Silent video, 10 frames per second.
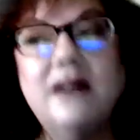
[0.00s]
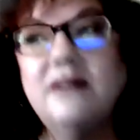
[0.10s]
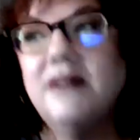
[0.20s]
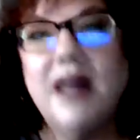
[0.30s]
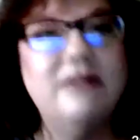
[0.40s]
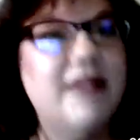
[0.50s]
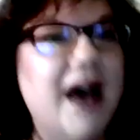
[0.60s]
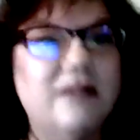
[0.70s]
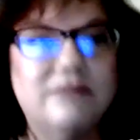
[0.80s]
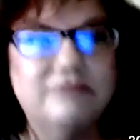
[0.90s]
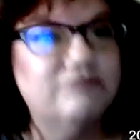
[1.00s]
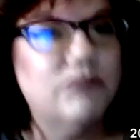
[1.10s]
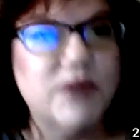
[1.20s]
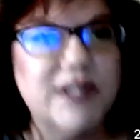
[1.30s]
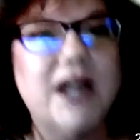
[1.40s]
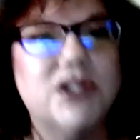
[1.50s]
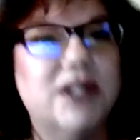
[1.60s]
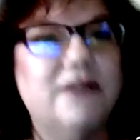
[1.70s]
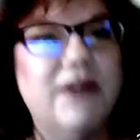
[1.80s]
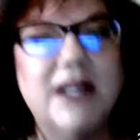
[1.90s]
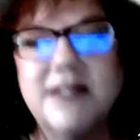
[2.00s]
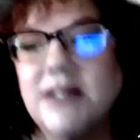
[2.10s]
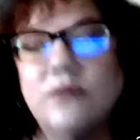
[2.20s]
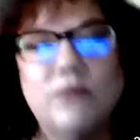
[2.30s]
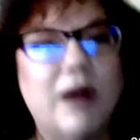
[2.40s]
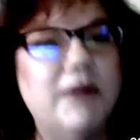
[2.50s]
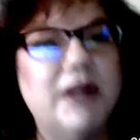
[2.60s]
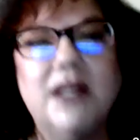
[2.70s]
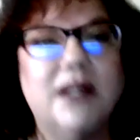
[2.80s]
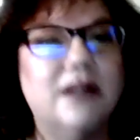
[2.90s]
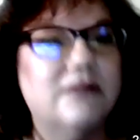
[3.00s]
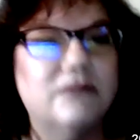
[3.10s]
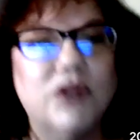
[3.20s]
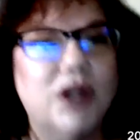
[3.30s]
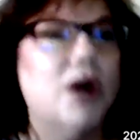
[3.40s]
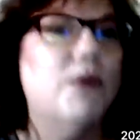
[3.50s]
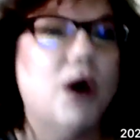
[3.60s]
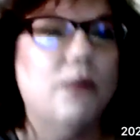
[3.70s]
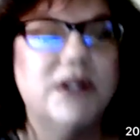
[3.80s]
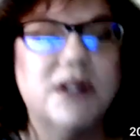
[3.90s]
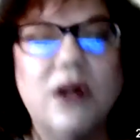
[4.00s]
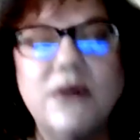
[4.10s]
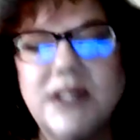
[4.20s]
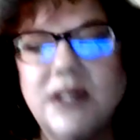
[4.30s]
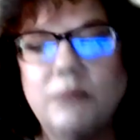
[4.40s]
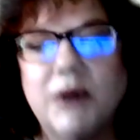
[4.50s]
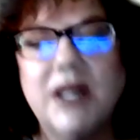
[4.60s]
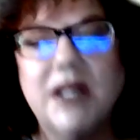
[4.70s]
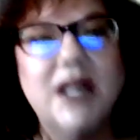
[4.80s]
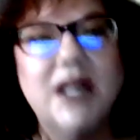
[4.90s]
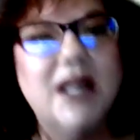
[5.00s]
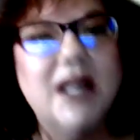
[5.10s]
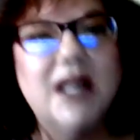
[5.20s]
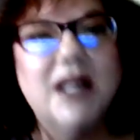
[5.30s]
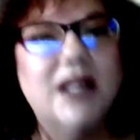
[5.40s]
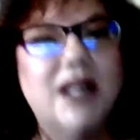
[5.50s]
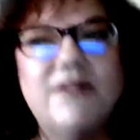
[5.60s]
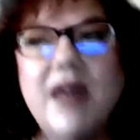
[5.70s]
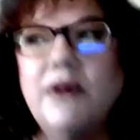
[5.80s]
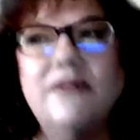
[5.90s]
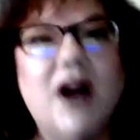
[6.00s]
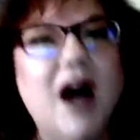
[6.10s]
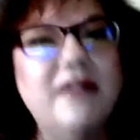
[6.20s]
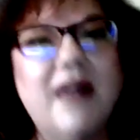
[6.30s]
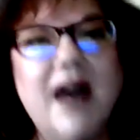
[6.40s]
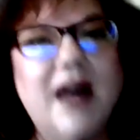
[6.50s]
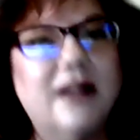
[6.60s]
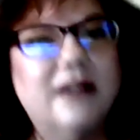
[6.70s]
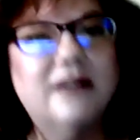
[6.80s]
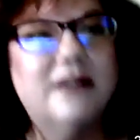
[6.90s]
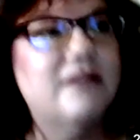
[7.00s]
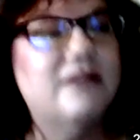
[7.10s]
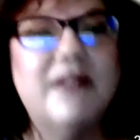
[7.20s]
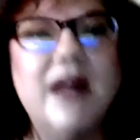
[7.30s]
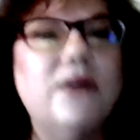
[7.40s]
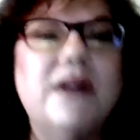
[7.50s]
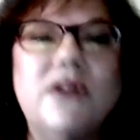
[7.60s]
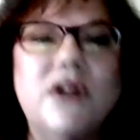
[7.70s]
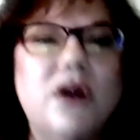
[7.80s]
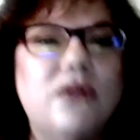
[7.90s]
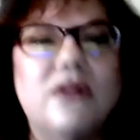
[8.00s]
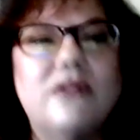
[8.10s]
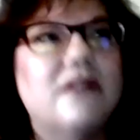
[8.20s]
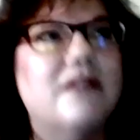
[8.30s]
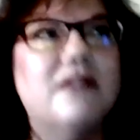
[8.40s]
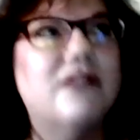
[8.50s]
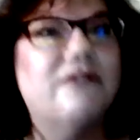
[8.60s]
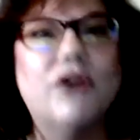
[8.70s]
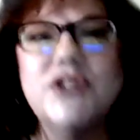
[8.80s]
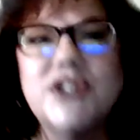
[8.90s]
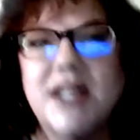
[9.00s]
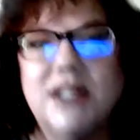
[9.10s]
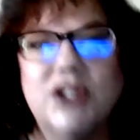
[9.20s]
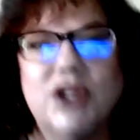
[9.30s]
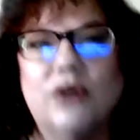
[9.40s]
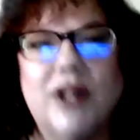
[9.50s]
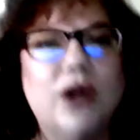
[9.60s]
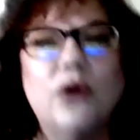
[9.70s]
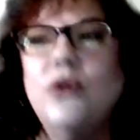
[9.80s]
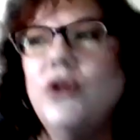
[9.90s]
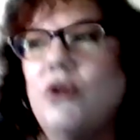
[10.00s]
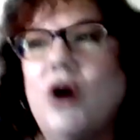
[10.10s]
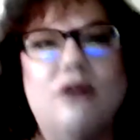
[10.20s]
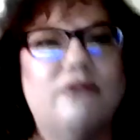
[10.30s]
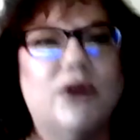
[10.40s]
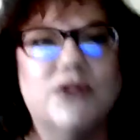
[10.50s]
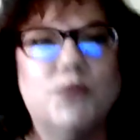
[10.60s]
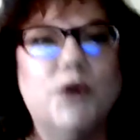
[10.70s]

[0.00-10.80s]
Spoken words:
And that was actually fixed and remedied. And, we all went to closing. But if they would have gotten that, they don't even know the first thing to do. Like, who do you call first?